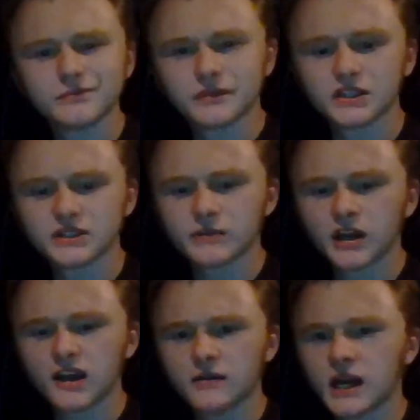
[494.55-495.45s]
because
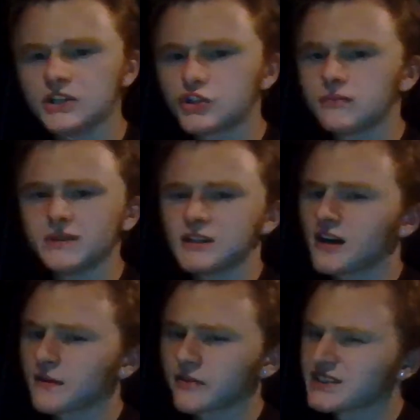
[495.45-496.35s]
I shouldn't be
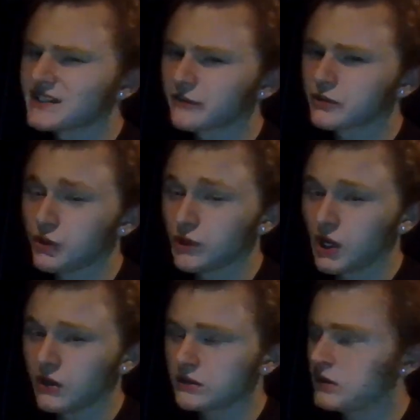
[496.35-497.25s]
talking about wrestling for too
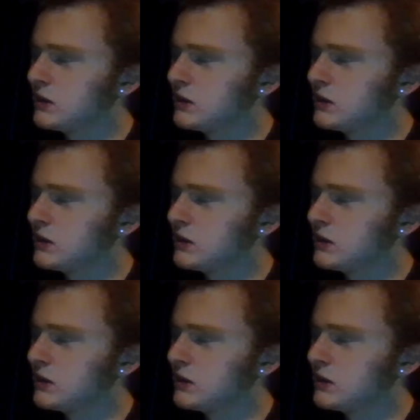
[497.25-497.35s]
long.